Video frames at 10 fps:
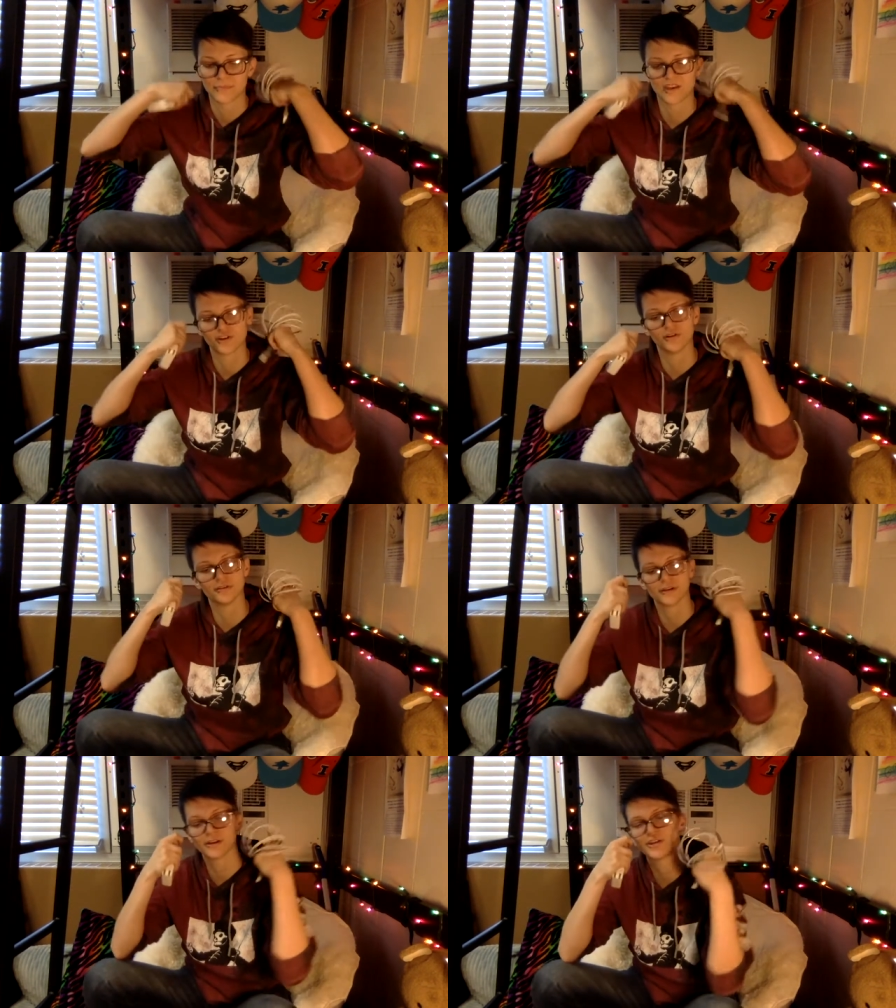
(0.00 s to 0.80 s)

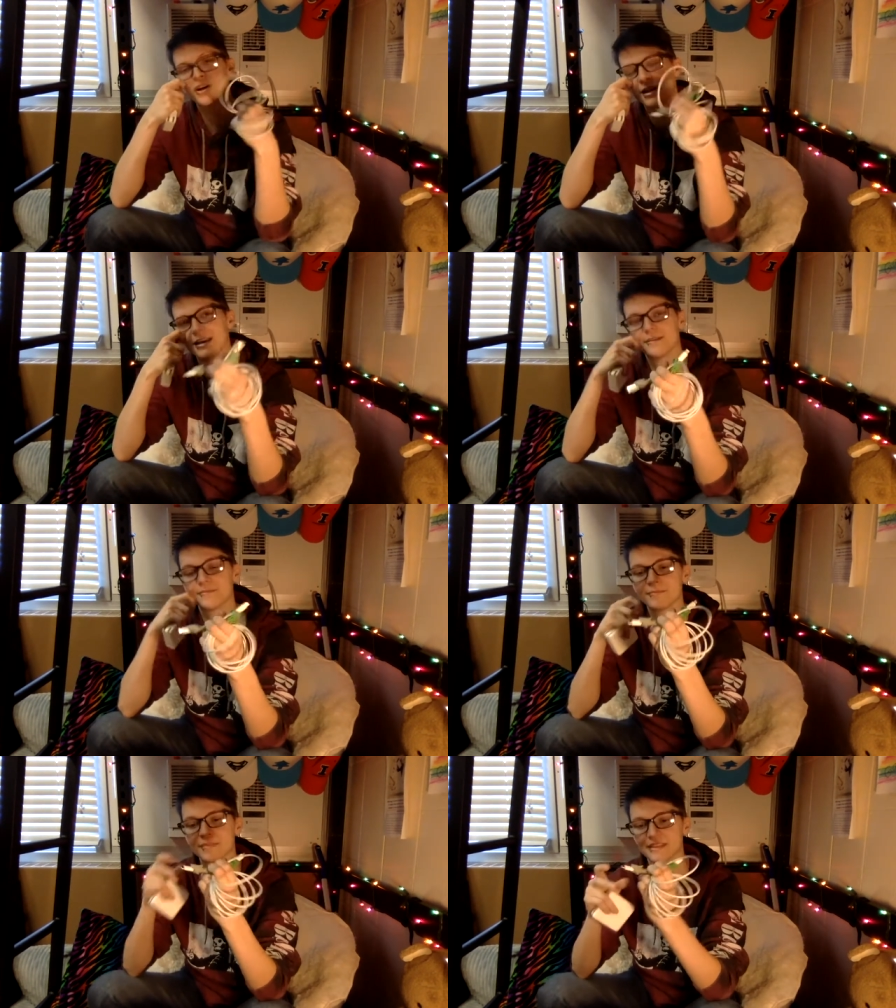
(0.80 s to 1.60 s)
shoulder
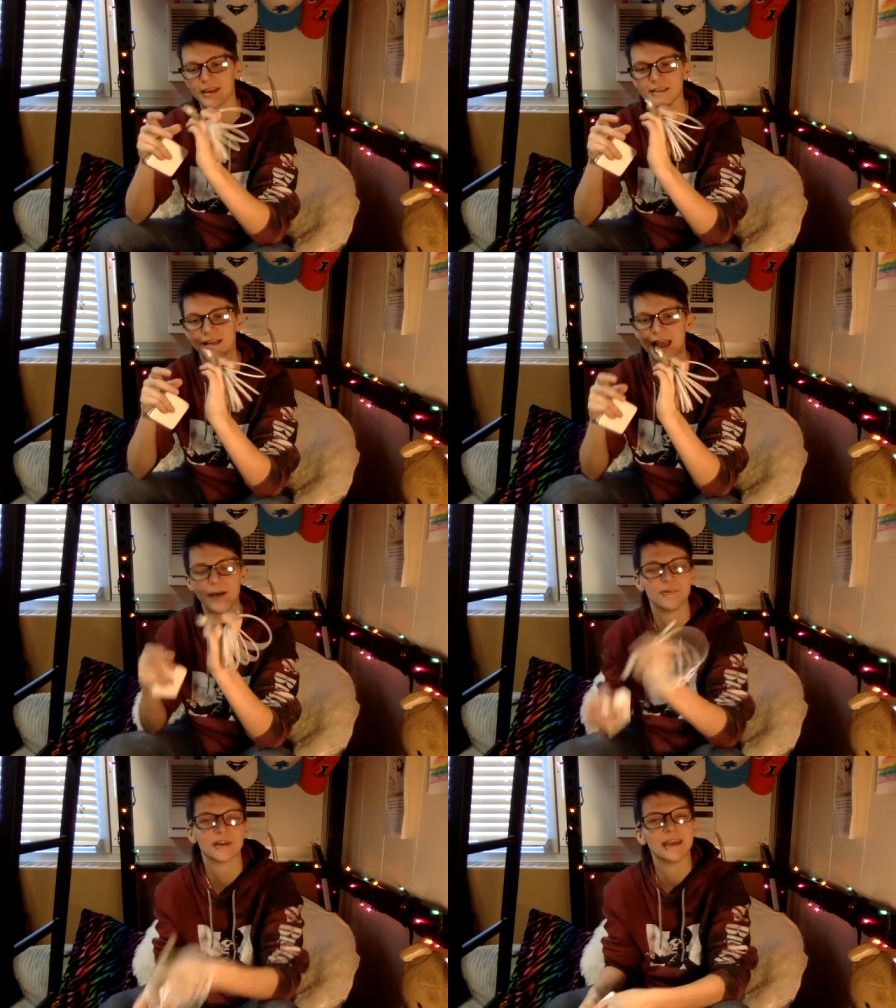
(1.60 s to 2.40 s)
shrugging thing that Apple